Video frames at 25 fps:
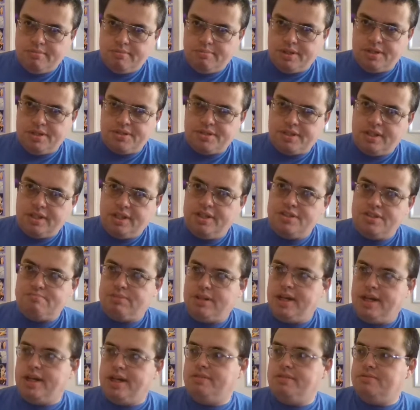Basically, he's
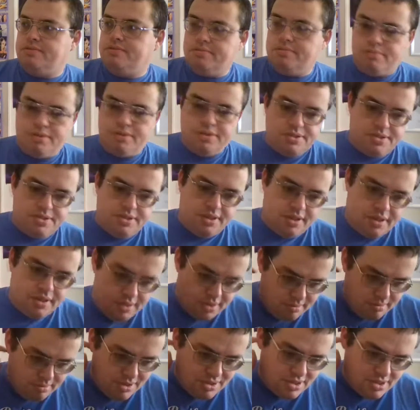playing with her pussy.
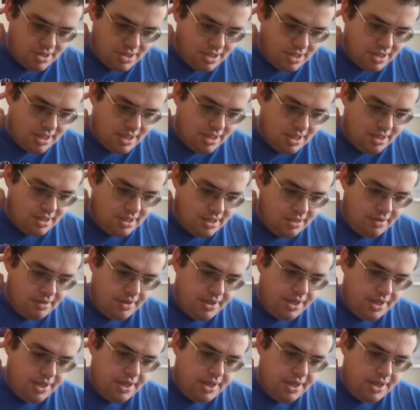Let me tell you that,